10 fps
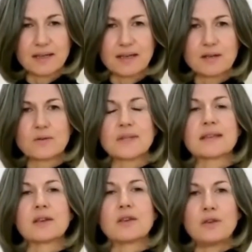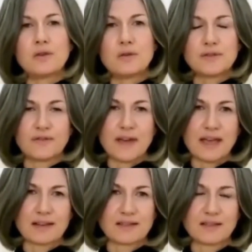it also has a huge
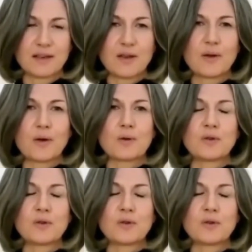effect on